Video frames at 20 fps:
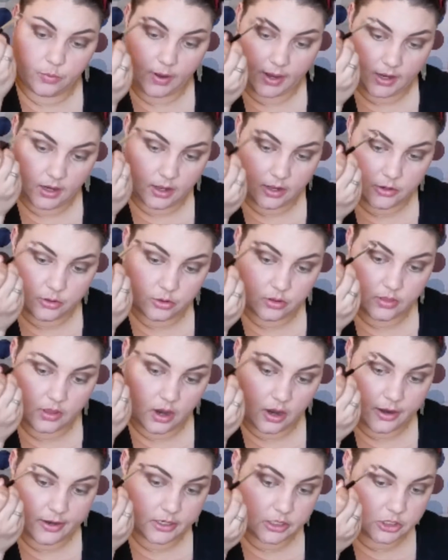right under
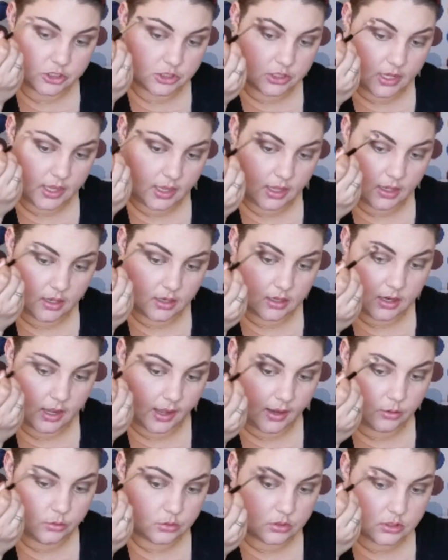the arch and
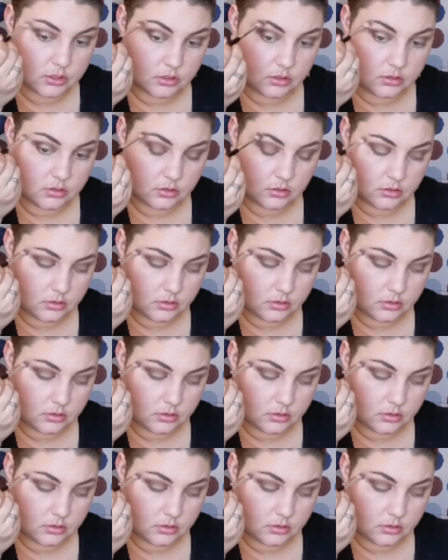out.